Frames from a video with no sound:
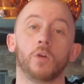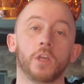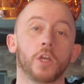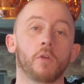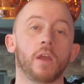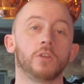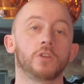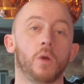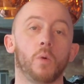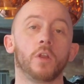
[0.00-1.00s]
or you can
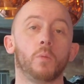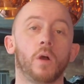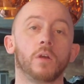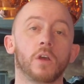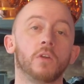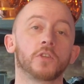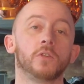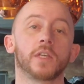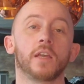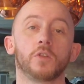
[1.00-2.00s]
arrange a one-on-one
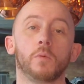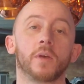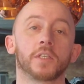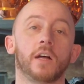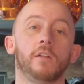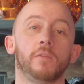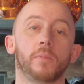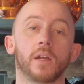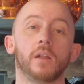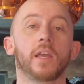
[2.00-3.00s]
consultation with myself
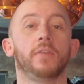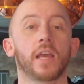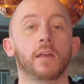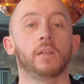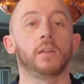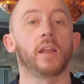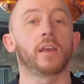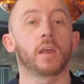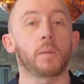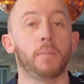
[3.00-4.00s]
by clicking the calendar
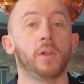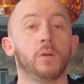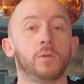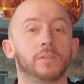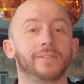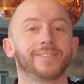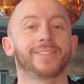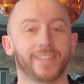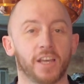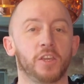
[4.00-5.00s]
link below.
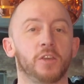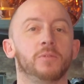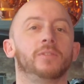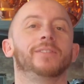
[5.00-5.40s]
Thank you.